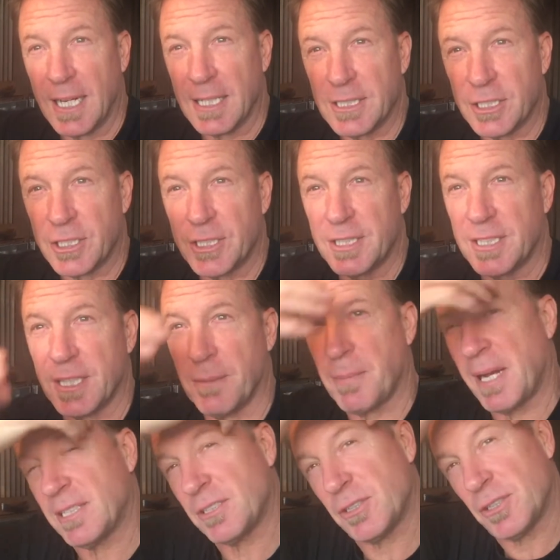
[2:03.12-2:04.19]
she's an
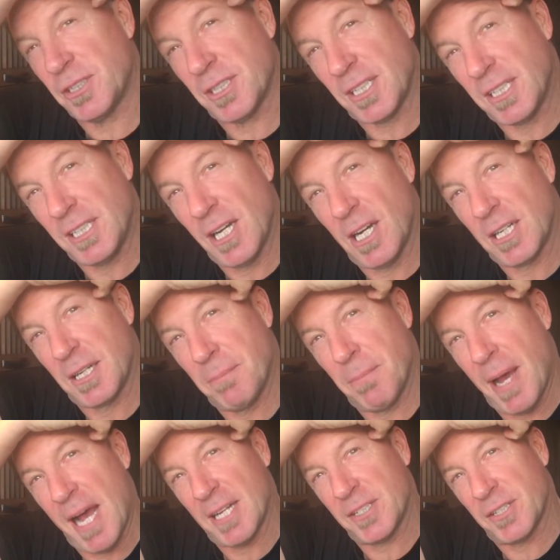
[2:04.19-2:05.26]
ambassador. She's a young
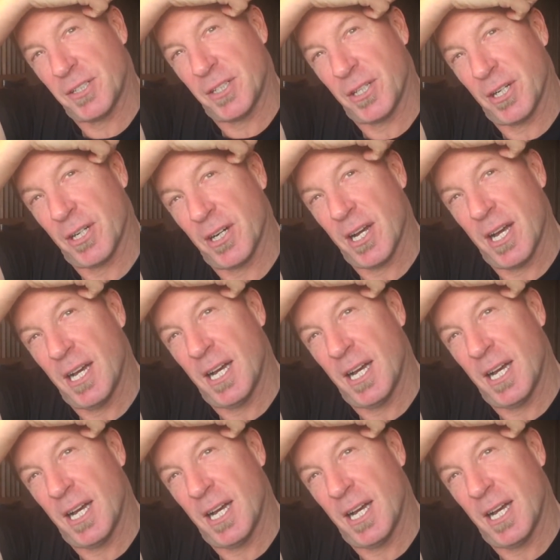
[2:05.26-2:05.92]
ambassador,